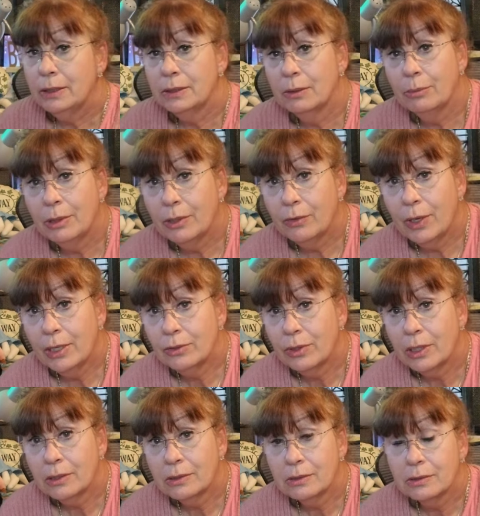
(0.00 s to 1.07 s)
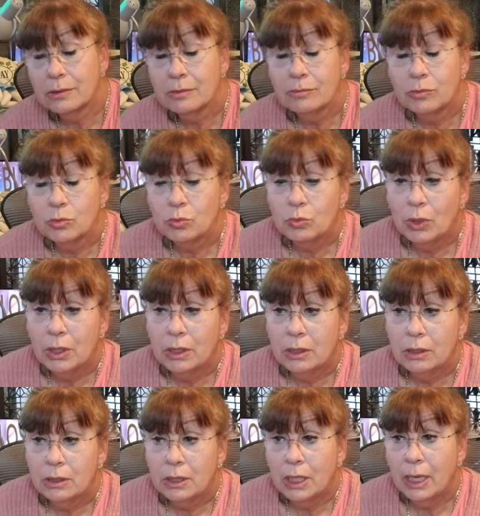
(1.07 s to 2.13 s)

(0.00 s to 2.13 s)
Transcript: sent me their address. And